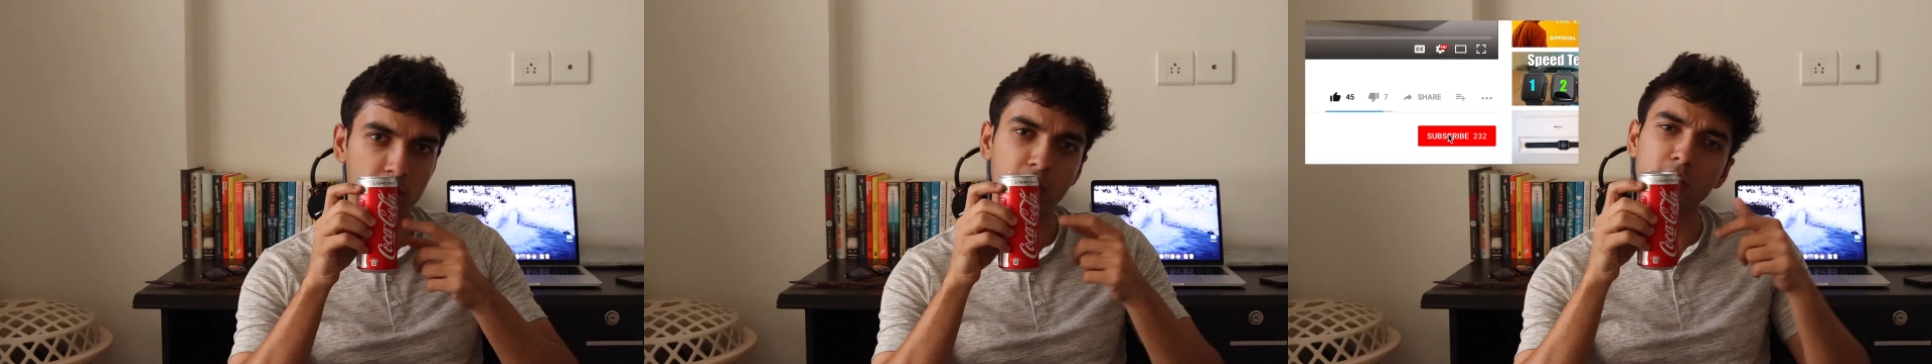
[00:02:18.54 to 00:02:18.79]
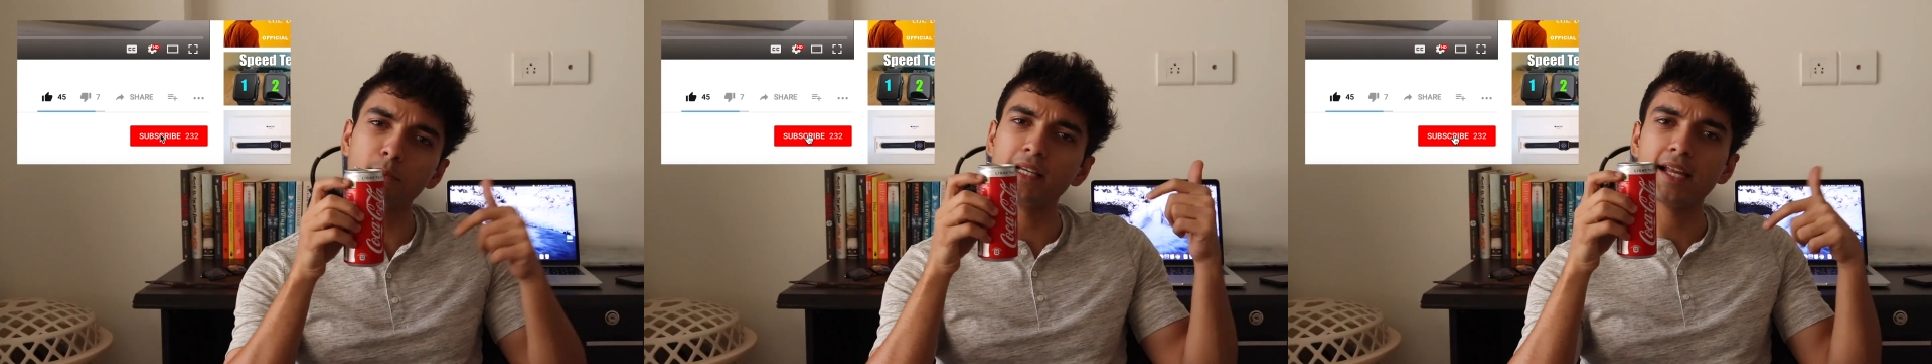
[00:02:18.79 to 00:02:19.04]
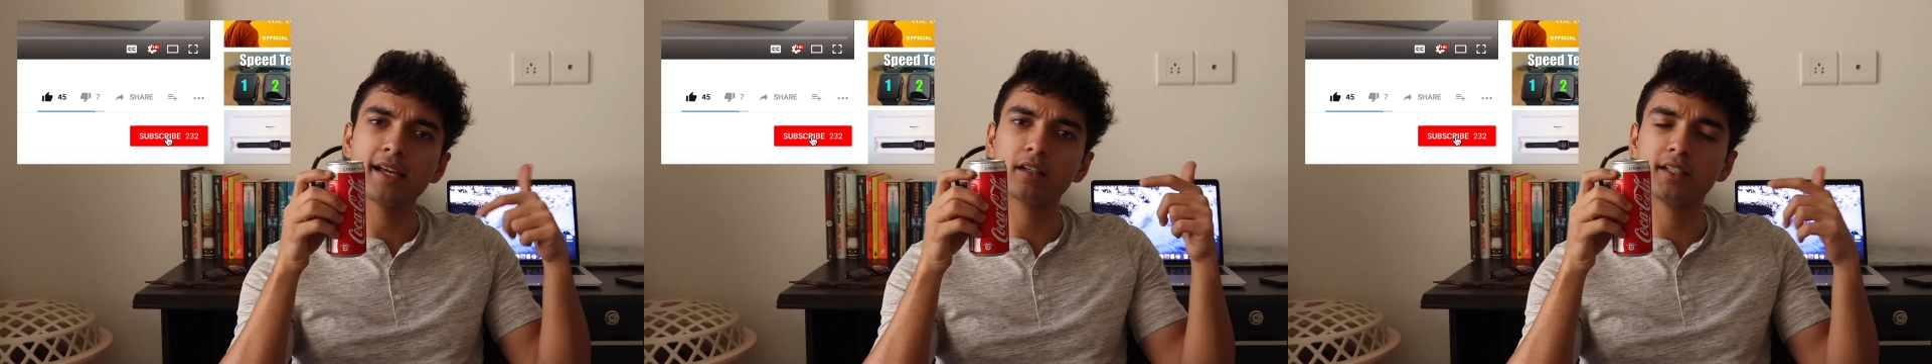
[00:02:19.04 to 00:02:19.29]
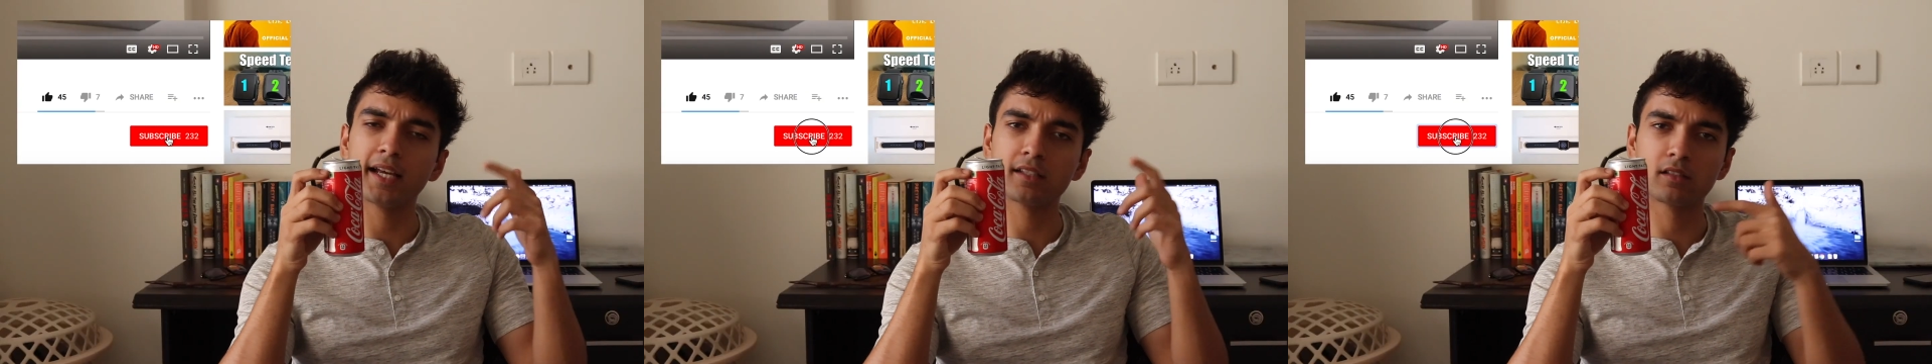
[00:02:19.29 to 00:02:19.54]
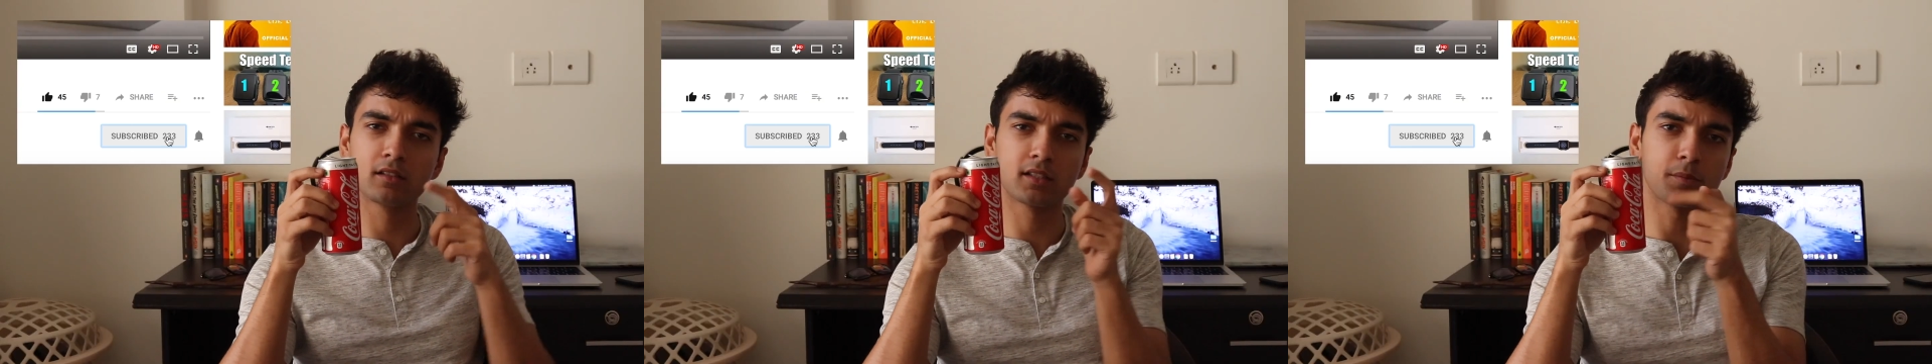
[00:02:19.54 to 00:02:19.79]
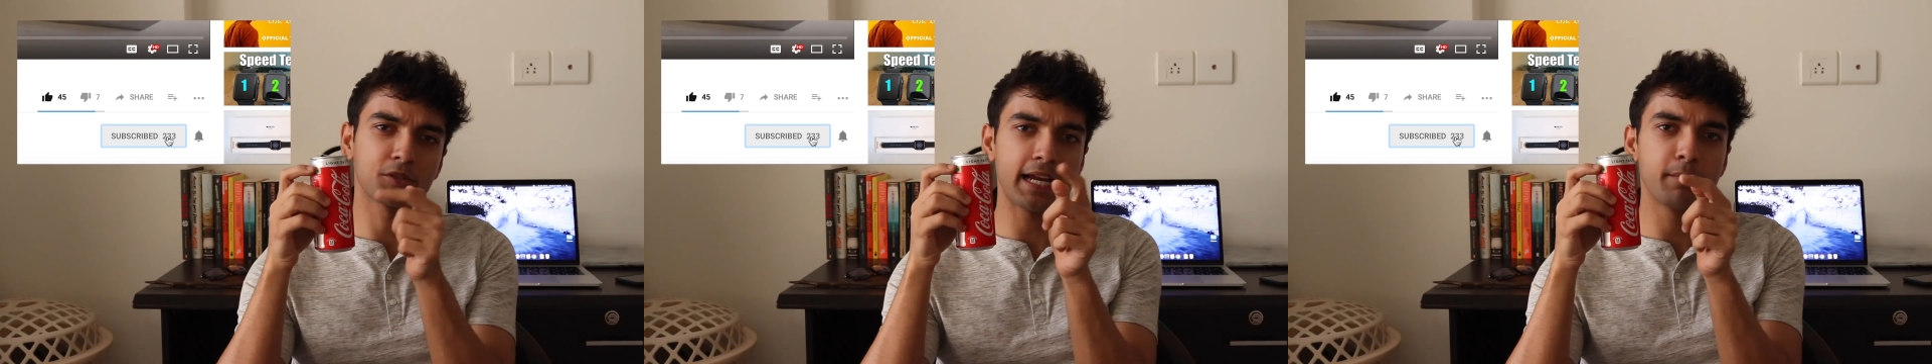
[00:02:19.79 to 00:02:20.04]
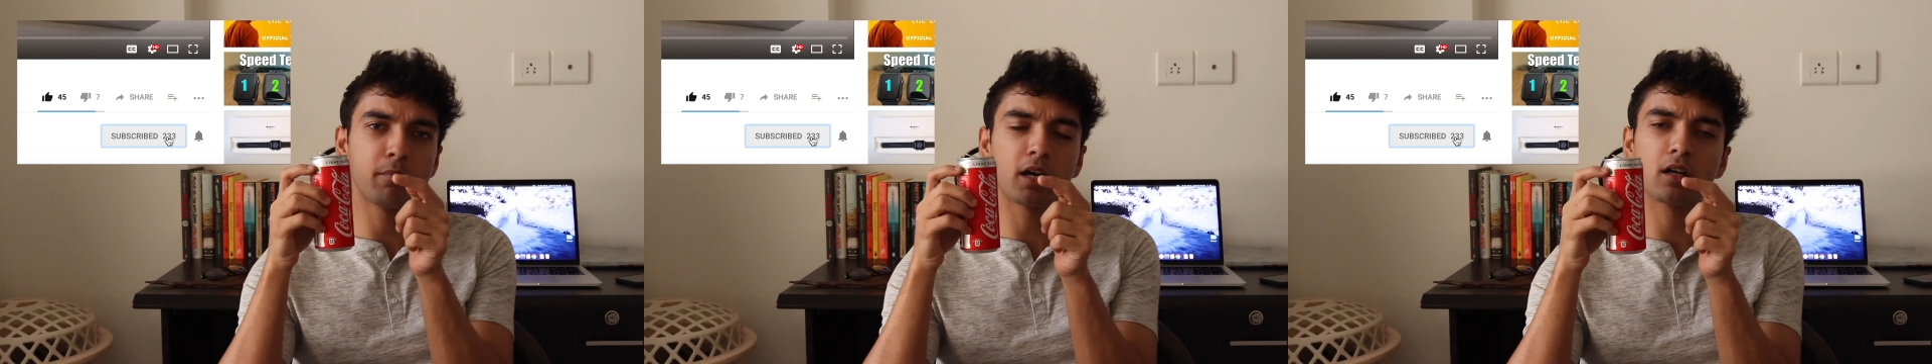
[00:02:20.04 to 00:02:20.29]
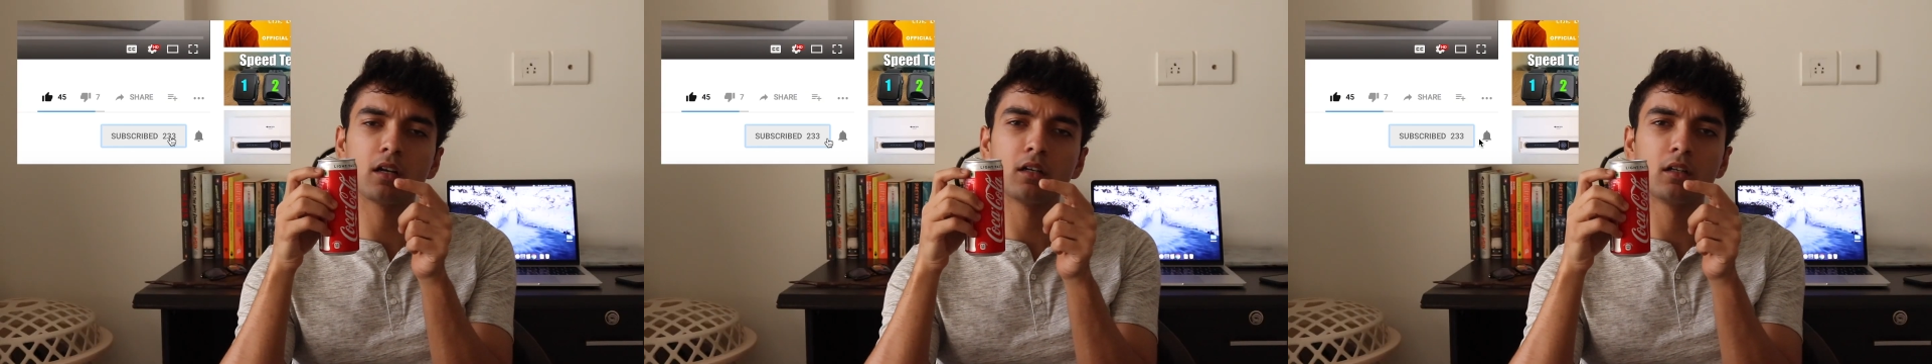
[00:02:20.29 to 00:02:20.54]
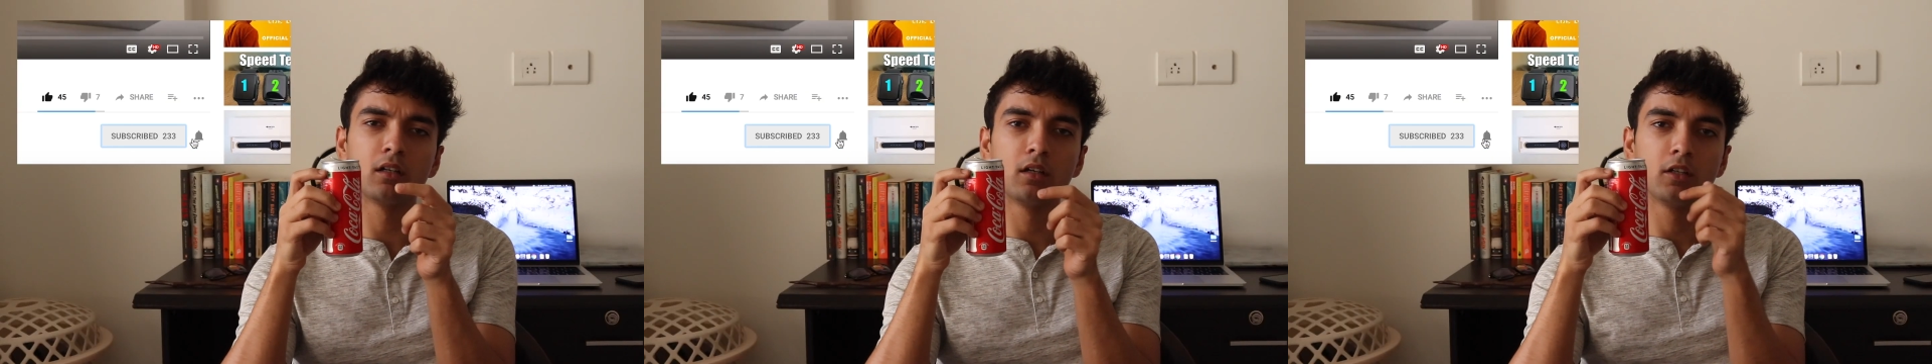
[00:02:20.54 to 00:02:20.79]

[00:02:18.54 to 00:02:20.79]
Click the bell icon next to the subscribe button.